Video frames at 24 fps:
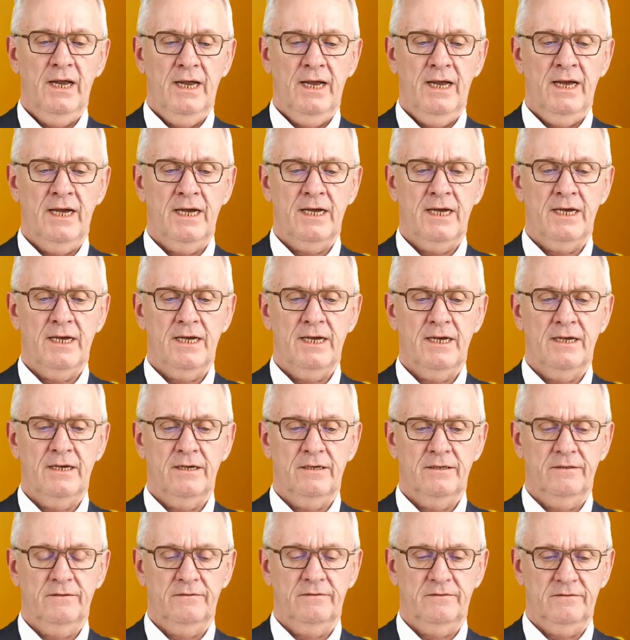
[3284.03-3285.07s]

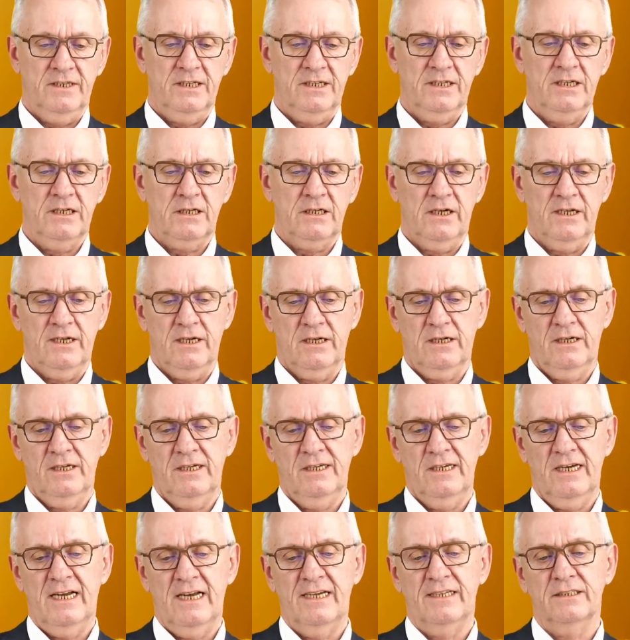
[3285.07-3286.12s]
Very
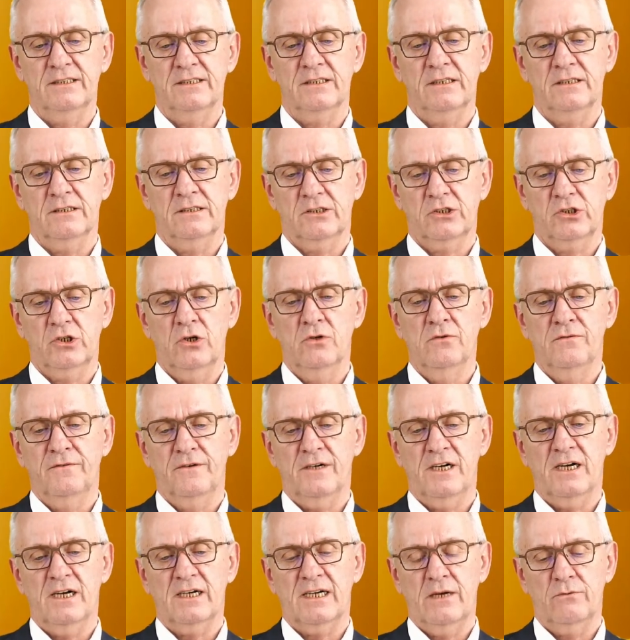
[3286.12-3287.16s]
clearly, and so
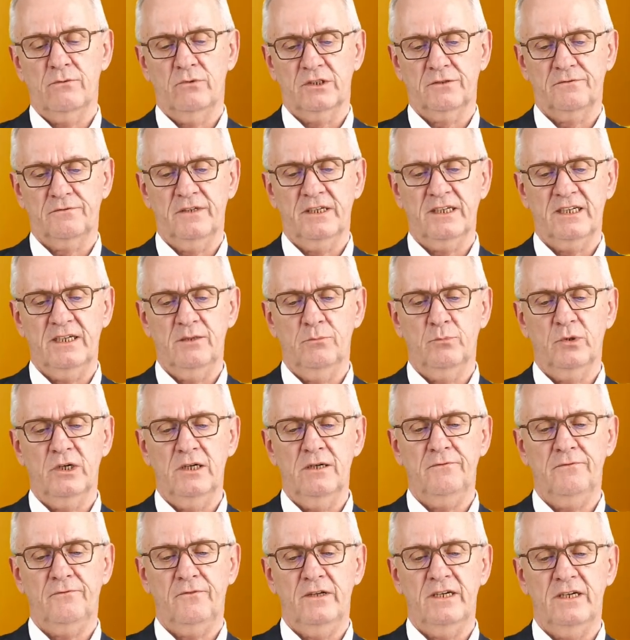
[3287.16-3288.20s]
far I was very
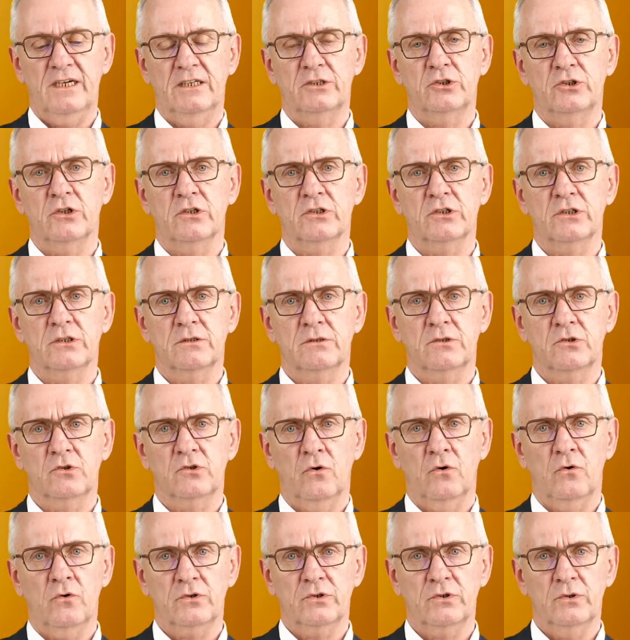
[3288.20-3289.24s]
briefly, I just
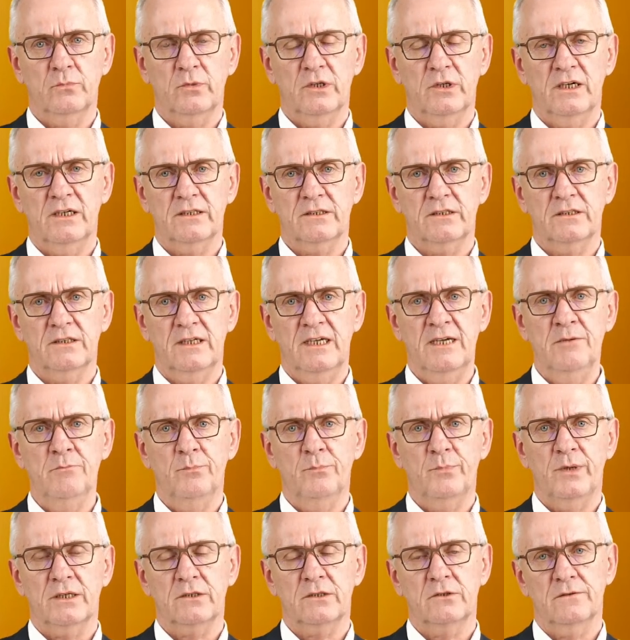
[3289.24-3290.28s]
talked about
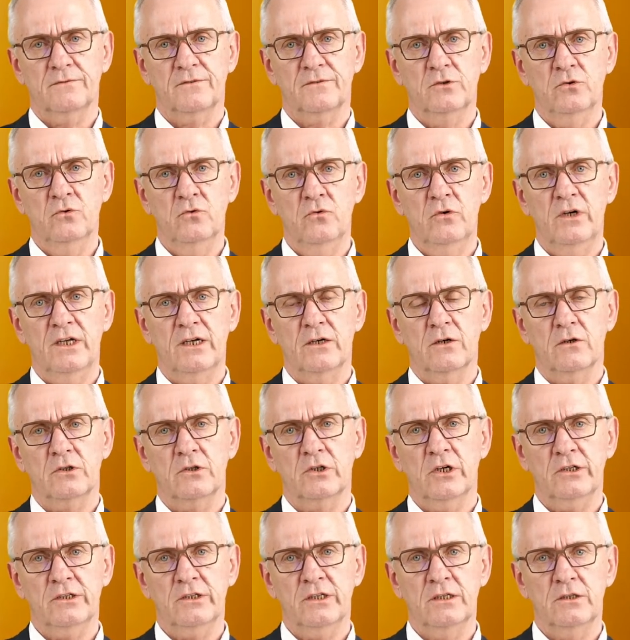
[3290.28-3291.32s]
impact of cooling on
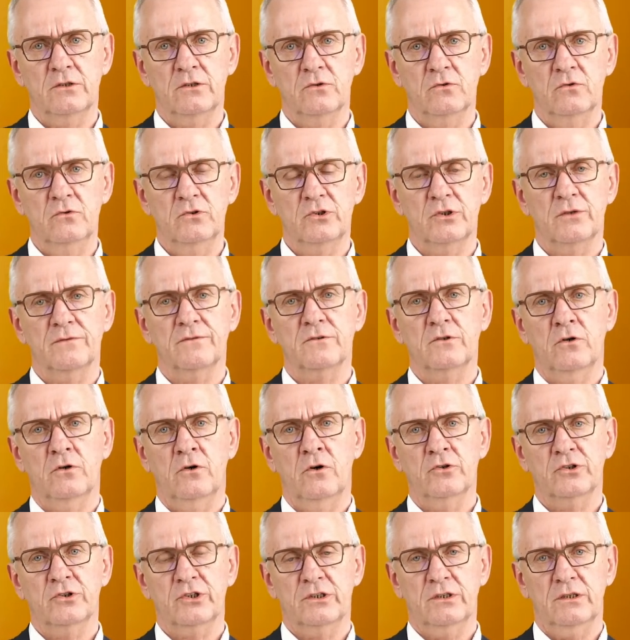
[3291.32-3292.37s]
cutting tools. Of
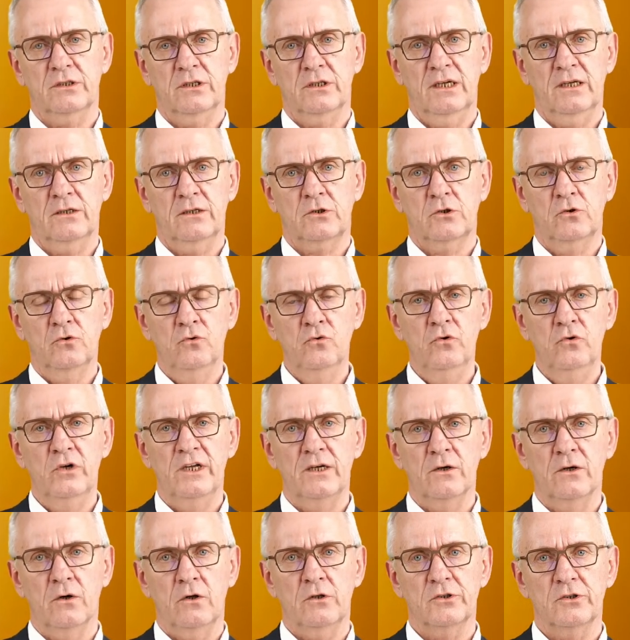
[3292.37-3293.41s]
course,
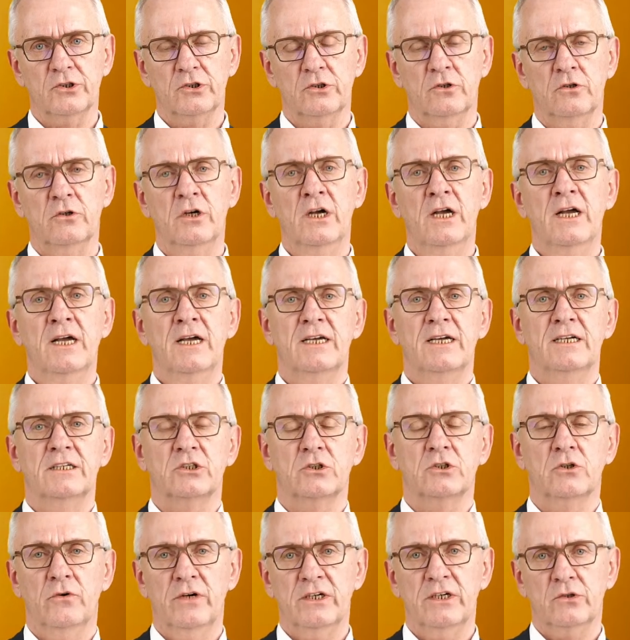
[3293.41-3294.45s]
cooling also
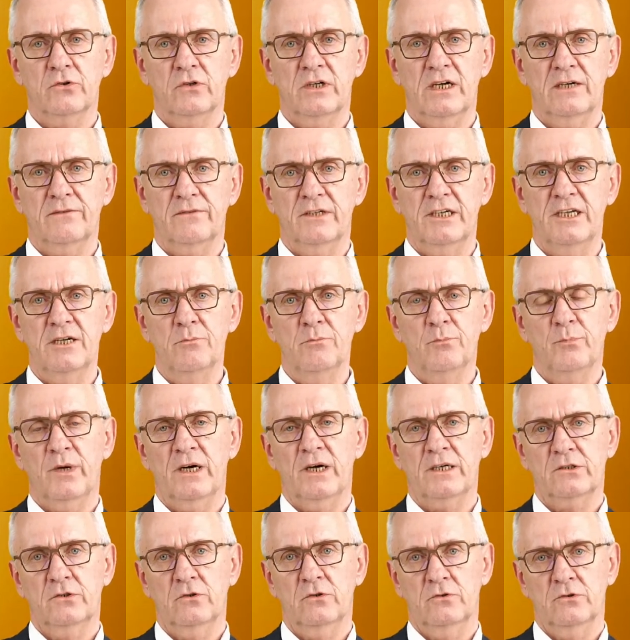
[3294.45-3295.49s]
is going to have an
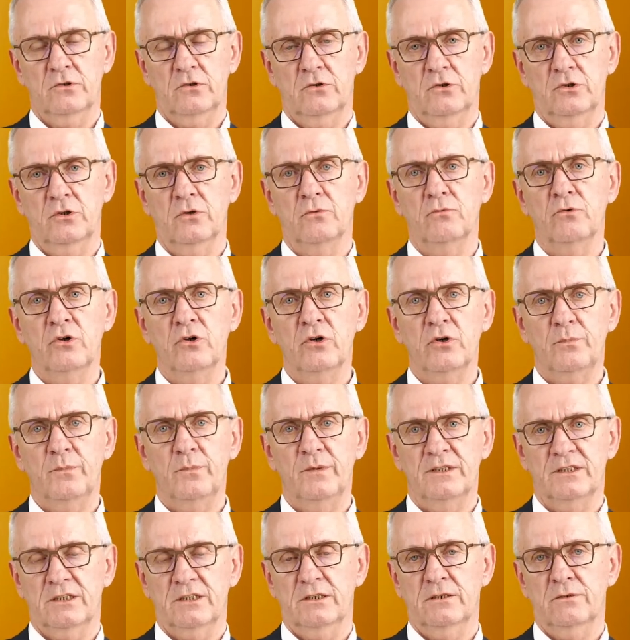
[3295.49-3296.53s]
impact on your
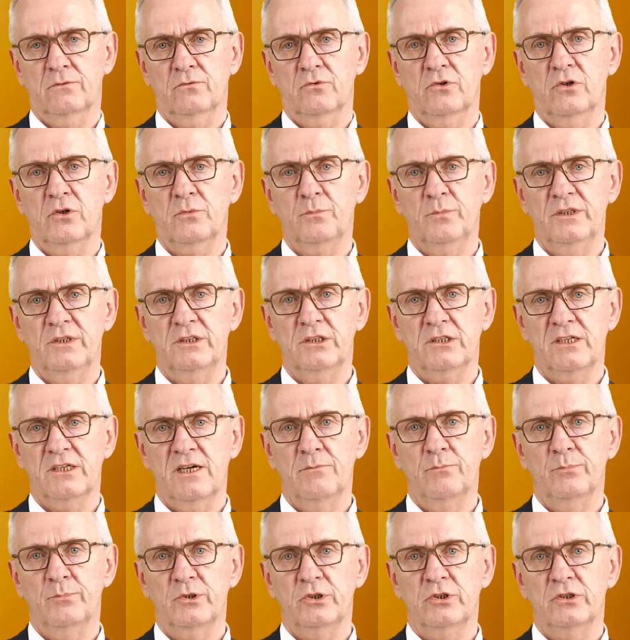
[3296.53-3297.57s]
workpiece, the workpiece
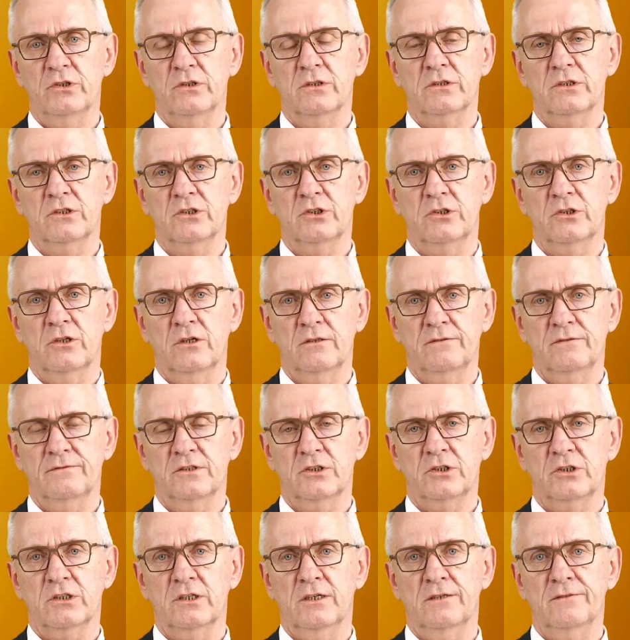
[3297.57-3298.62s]
temperature, the
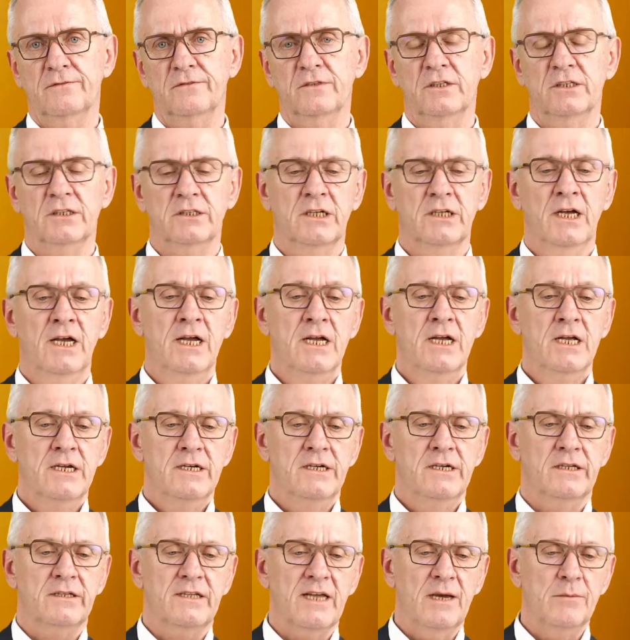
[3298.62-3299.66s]
surface roughness,
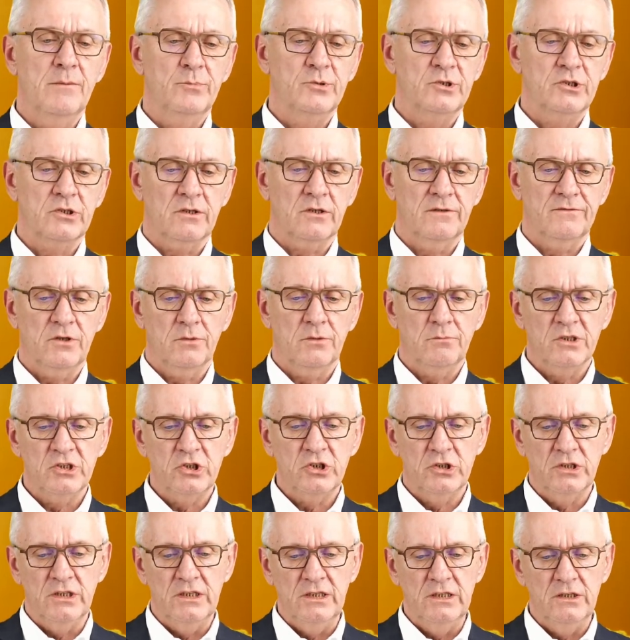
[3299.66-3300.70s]
the temperature of your
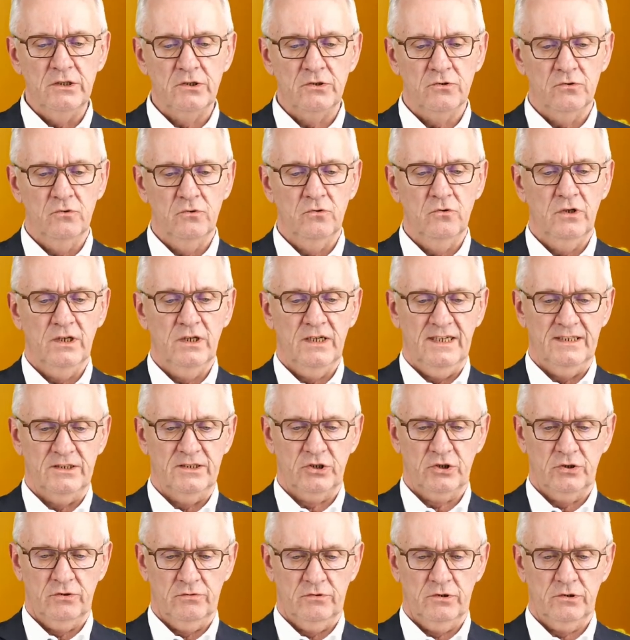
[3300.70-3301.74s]
machine tool, and
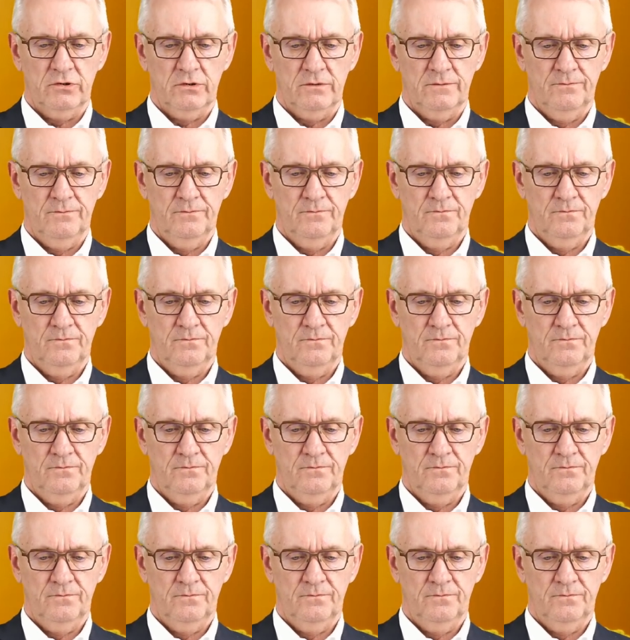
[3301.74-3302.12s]
so